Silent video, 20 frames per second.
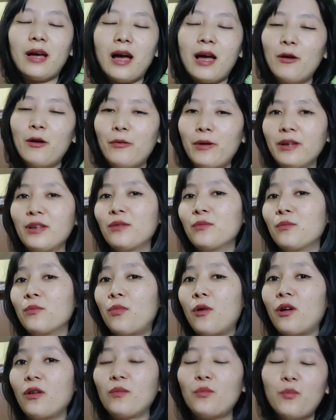I went
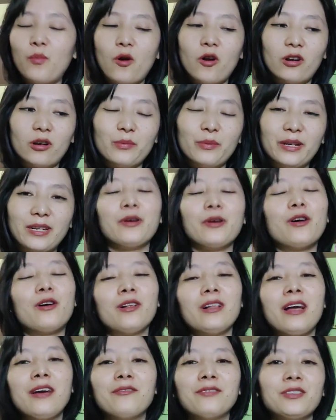and bought pork. We
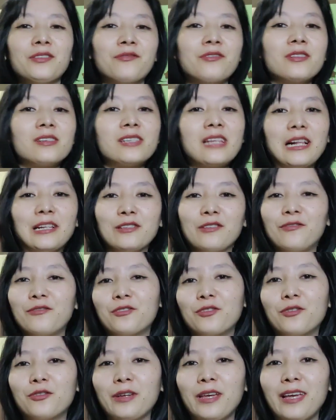all have different styles of
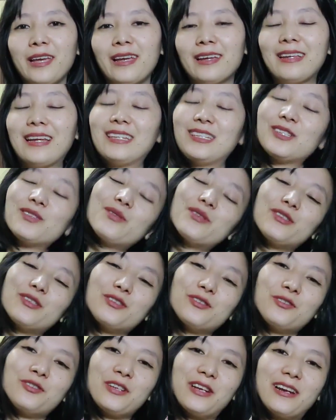cooking and I just
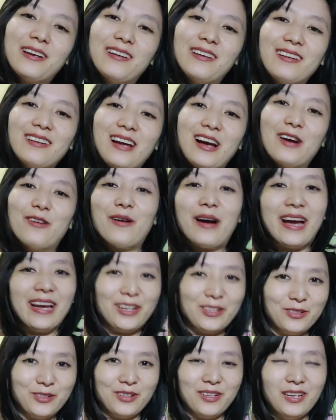wanted to share how I
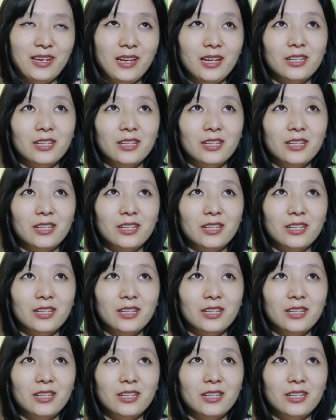cook.